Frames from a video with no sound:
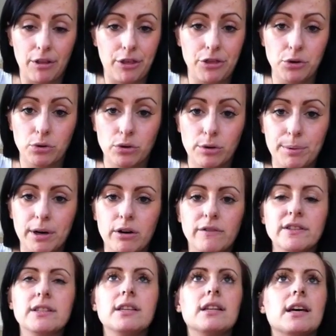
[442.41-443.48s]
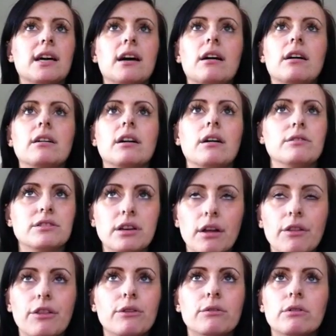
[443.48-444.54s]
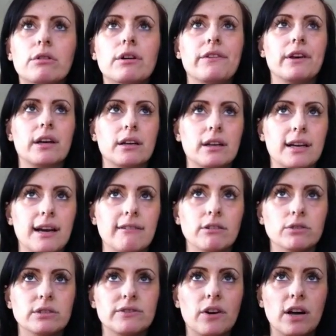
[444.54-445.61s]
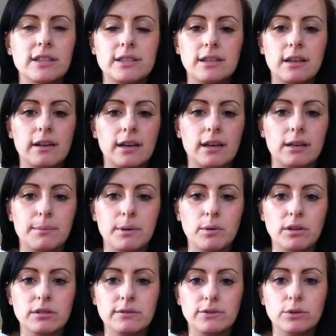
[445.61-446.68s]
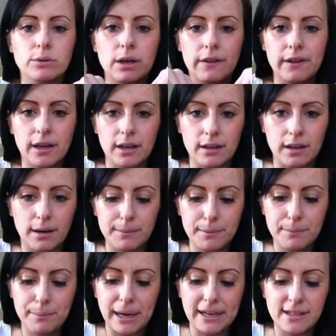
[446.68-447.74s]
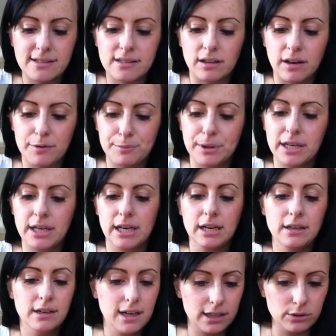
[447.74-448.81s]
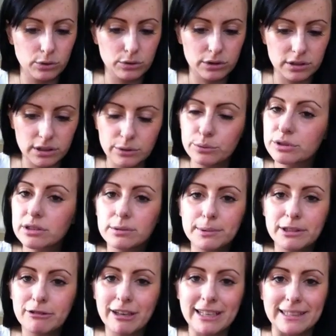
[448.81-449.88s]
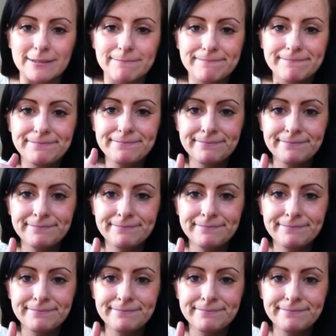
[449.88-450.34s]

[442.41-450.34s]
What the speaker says: unthaw. But obviously they are going to unthaw, and they're going to carry on dividing, and they're going to be wonderful, and they're going to come back inside me, and all's going to be great.